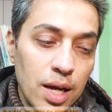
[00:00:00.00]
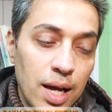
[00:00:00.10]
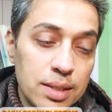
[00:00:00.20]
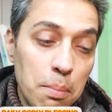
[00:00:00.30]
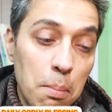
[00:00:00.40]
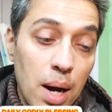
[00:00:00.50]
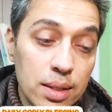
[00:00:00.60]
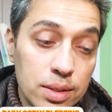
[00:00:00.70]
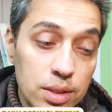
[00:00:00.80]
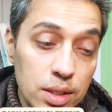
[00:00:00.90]
as a
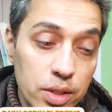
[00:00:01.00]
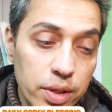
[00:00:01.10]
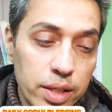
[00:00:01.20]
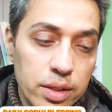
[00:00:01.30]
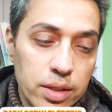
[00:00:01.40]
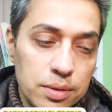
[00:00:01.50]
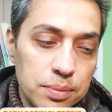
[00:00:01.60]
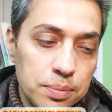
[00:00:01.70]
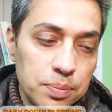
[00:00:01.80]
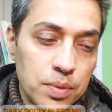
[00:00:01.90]
master creator,
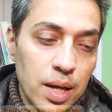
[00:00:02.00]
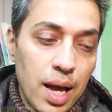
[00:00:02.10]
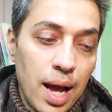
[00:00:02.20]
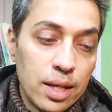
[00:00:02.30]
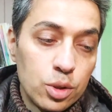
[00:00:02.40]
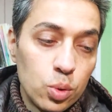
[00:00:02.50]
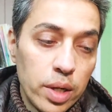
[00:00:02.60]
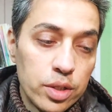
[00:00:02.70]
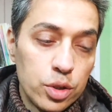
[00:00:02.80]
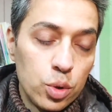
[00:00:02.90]
as soon
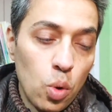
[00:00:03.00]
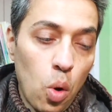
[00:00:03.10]
as you